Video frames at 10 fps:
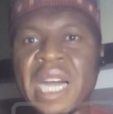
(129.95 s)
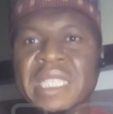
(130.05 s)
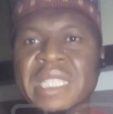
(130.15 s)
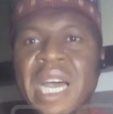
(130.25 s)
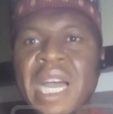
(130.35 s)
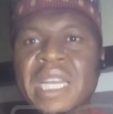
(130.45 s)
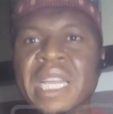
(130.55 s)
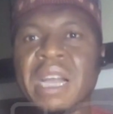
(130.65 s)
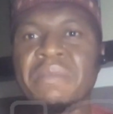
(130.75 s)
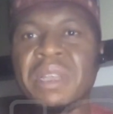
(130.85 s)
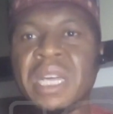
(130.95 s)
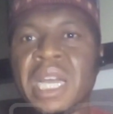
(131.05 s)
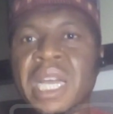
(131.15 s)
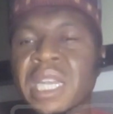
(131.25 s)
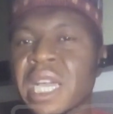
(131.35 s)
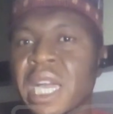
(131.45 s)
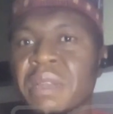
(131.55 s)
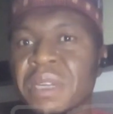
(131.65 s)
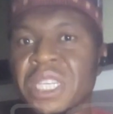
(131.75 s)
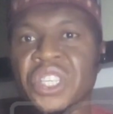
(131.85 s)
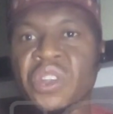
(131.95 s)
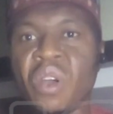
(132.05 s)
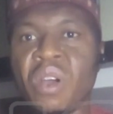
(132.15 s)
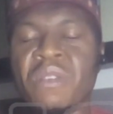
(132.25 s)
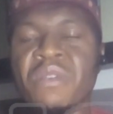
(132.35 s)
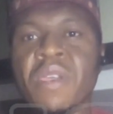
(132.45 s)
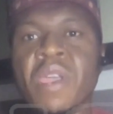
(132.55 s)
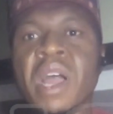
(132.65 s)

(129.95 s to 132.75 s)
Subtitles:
as a recalibration of